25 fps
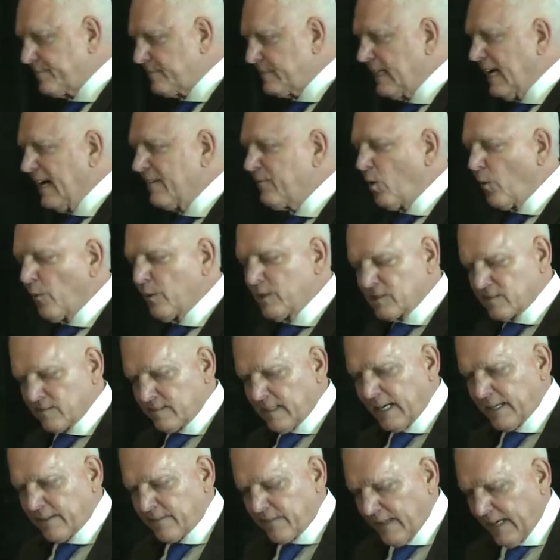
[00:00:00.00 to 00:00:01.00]
I've always
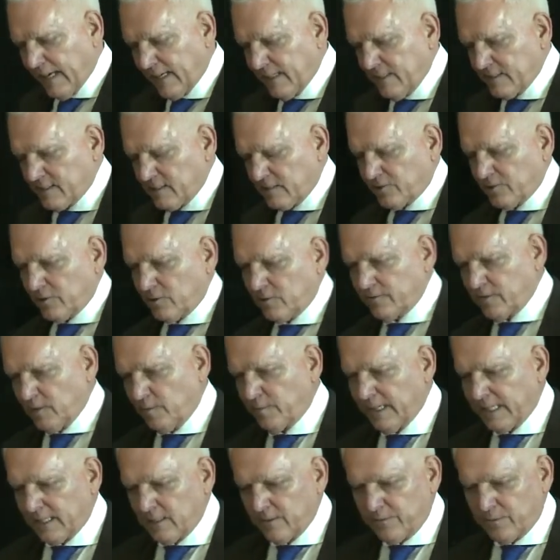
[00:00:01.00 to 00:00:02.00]
liked that as a sort of a
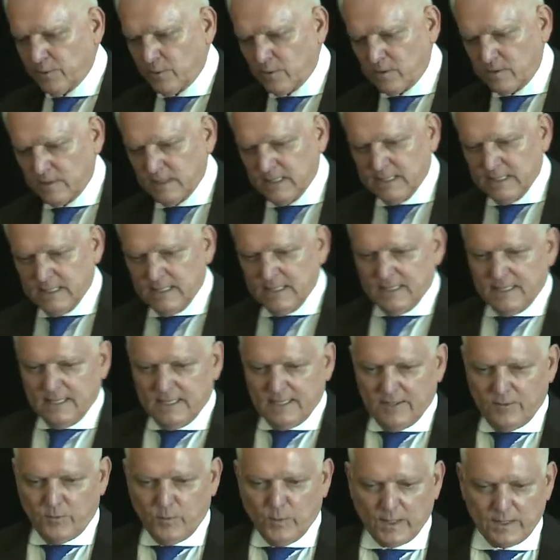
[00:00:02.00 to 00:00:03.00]
metaphor
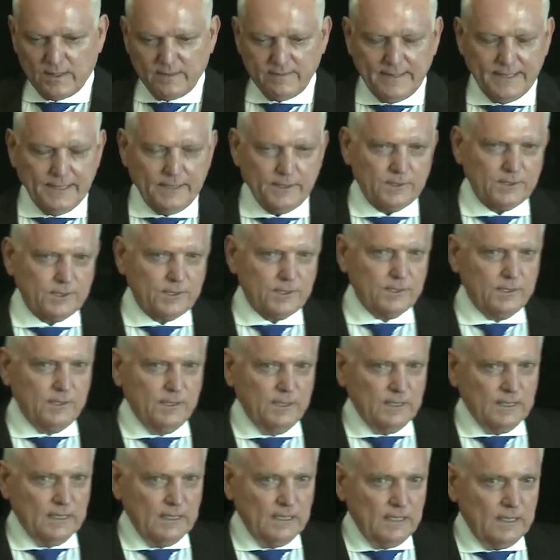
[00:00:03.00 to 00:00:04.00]
of what
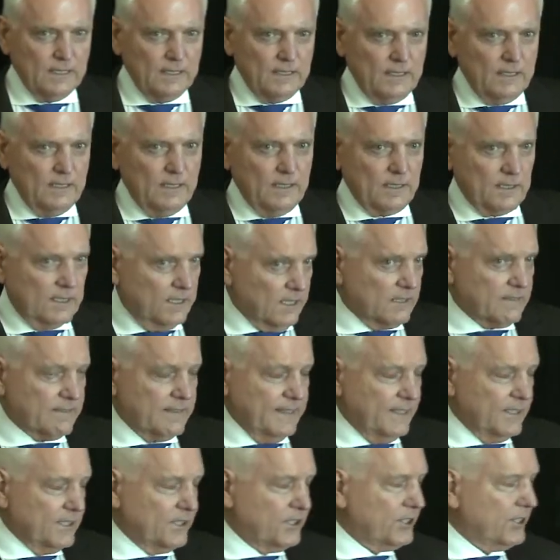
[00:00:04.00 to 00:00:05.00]
good
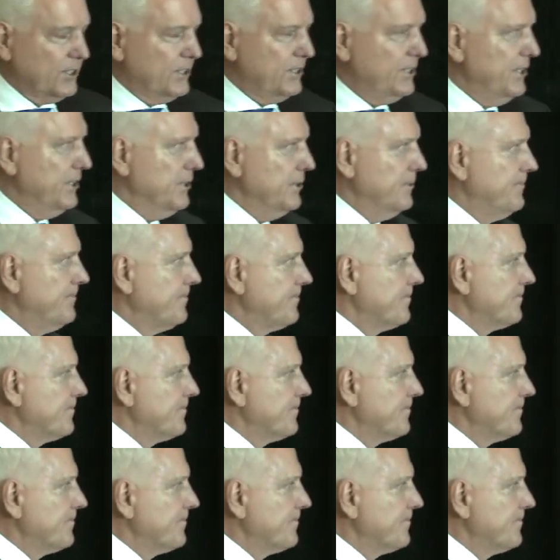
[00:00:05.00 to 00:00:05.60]
leaders should do.